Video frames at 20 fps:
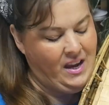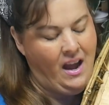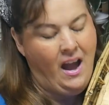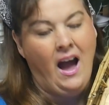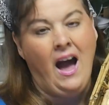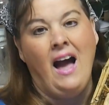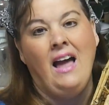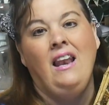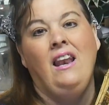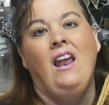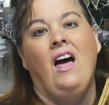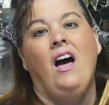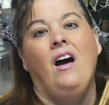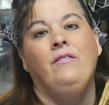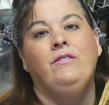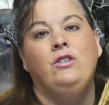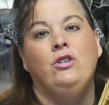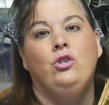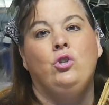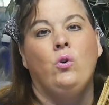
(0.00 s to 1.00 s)
I
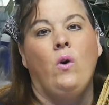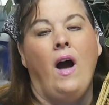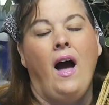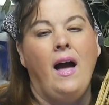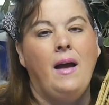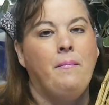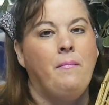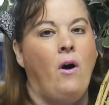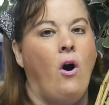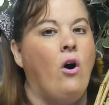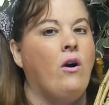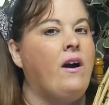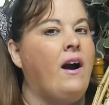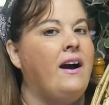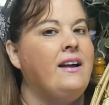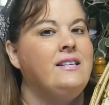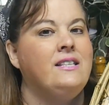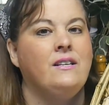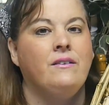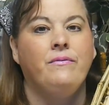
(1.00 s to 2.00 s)
love to dry all
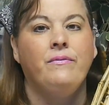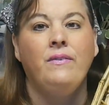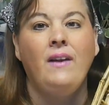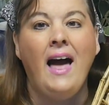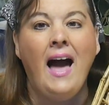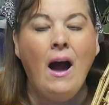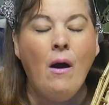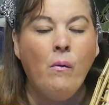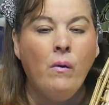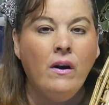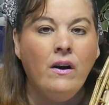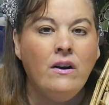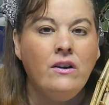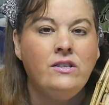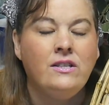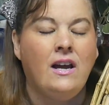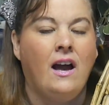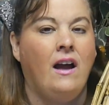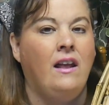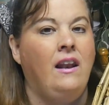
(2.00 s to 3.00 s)
kinds of
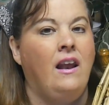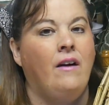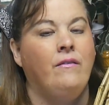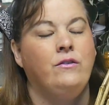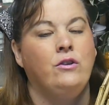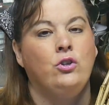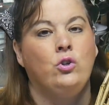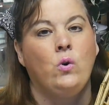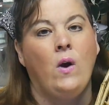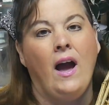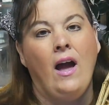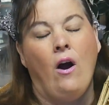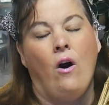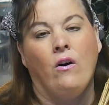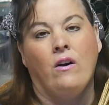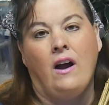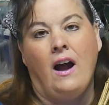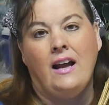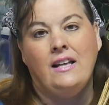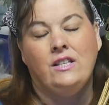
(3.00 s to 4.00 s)
flowers. I love to dry all
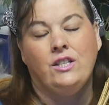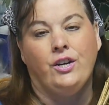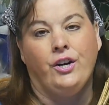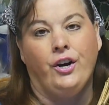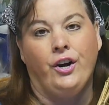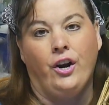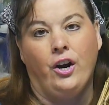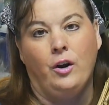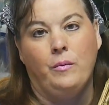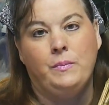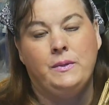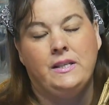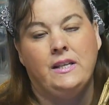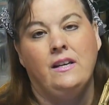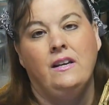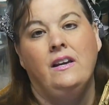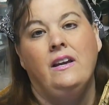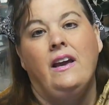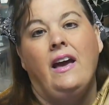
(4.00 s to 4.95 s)
kinds of herbs.